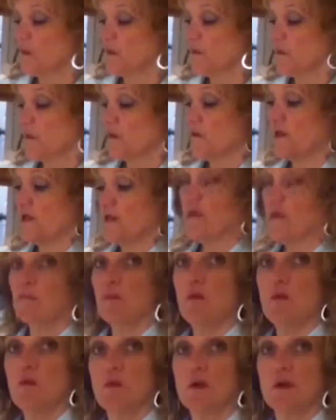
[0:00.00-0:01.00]
We're going to
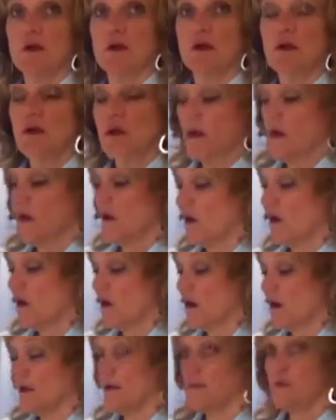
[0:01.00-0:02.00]
pour
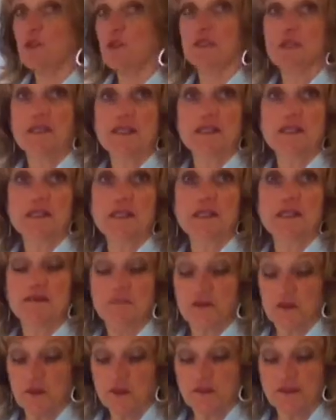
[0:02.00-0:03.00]
our cheesy
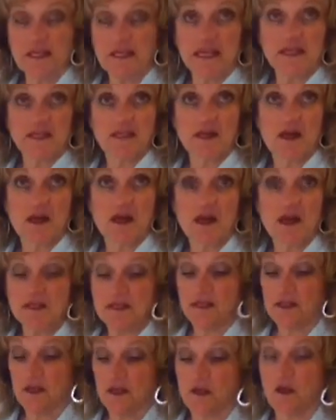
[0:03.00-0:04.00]
velouté
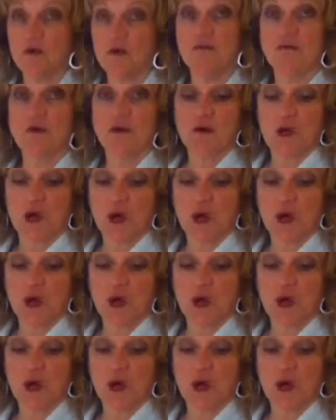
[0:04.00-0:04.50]
sauce over